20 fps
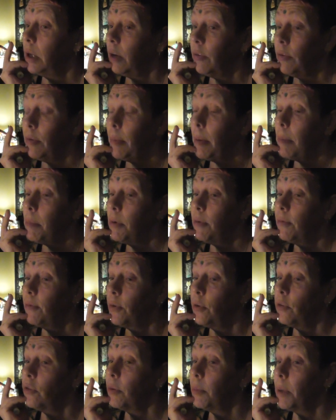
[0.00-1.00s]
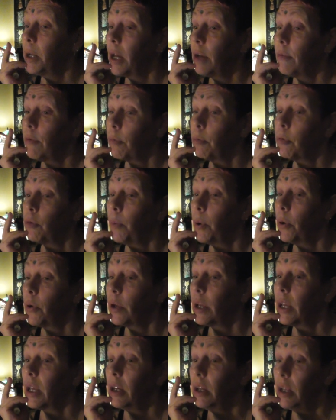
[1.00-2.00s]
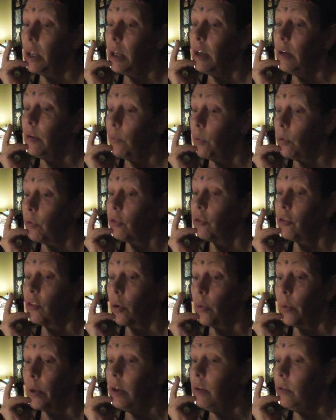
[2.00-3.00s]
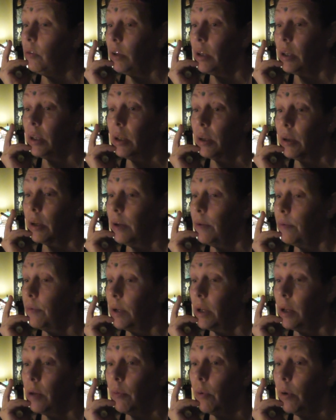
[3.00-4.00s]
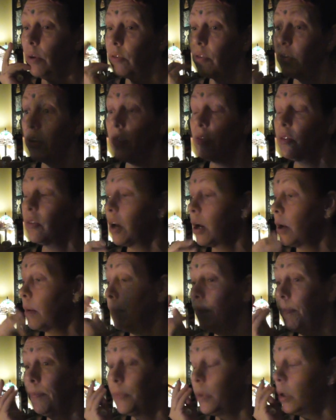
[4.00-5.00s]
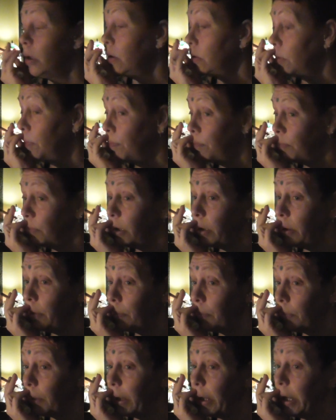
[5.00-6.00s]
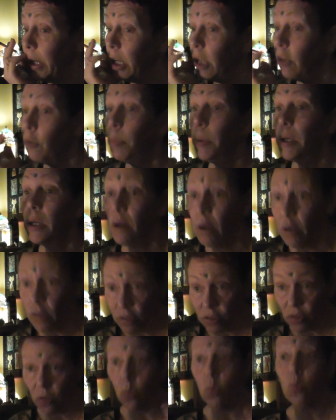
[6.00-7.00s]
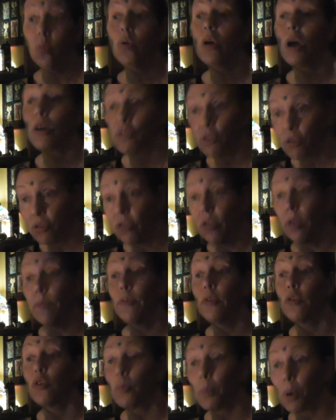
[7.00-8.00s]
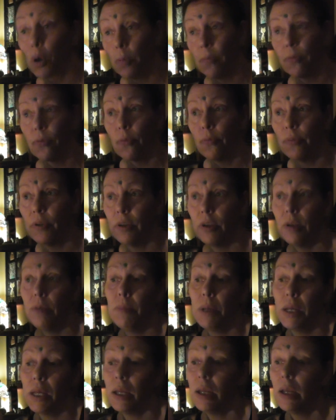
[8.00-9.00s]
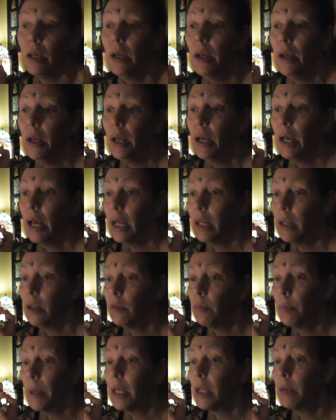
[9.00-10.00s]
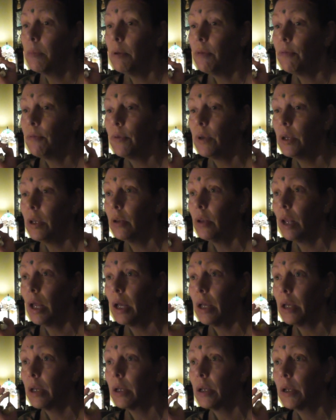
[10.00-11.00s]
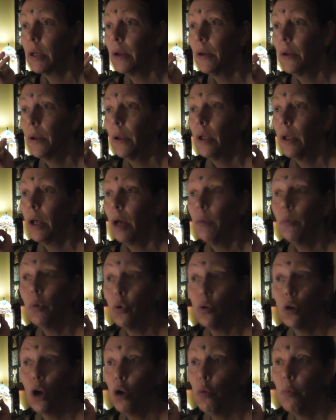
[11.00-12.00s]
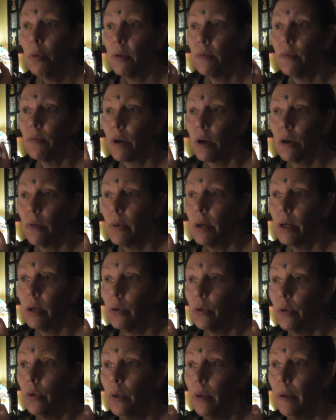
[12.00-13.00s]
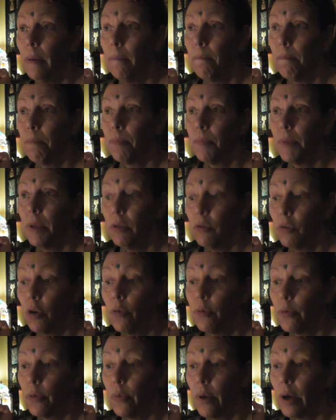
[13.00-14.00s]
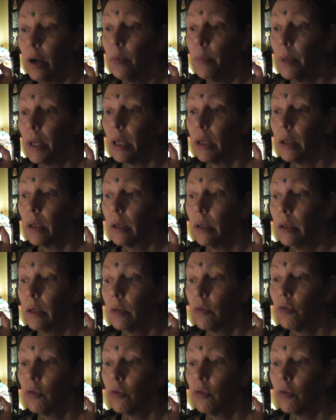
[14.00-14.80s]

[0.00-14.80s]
I remember the first time I gave up smoking, and it was so easy. It really was. This time, no, no. It's because all kinds of stuff is coming up from within me, and it's making me feel like I'm not coping very well. It's overwhelming.